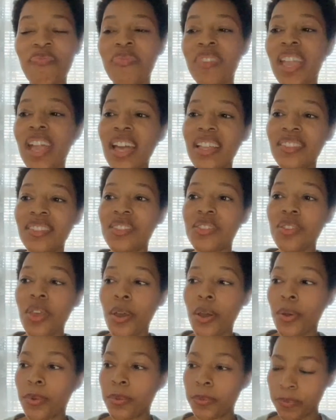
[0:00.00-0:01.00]
and
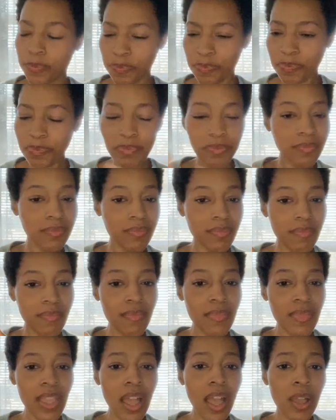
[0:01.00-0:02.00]
so
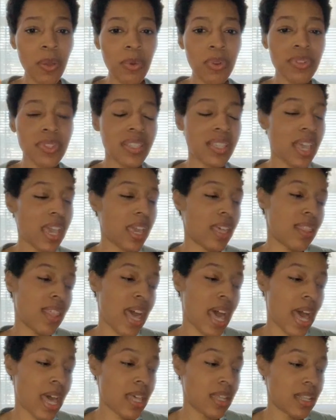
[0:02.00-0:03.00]
I will say that